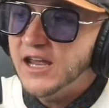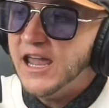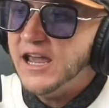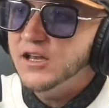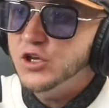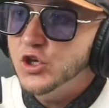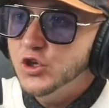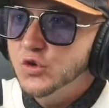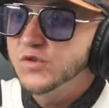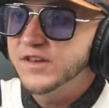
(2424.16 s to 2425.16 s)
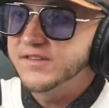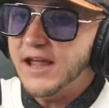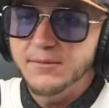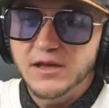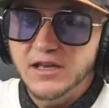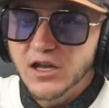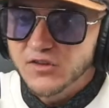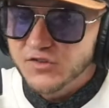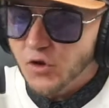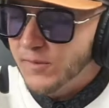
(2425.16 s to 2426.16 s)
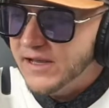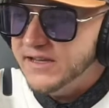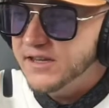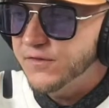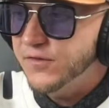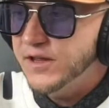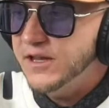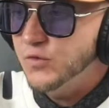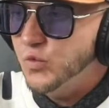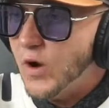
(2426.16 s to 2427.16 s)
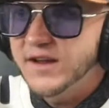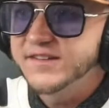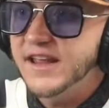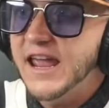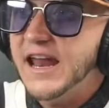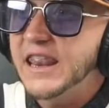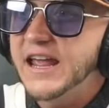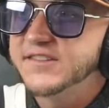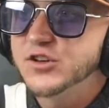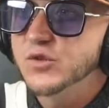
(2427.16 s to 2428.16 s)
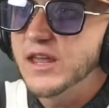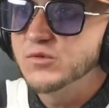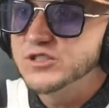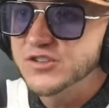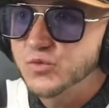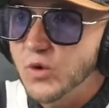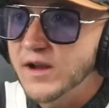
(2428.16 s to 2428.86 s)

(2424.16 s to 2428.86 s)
Shanahan uses, I mean, so many different runs they had last year, they were just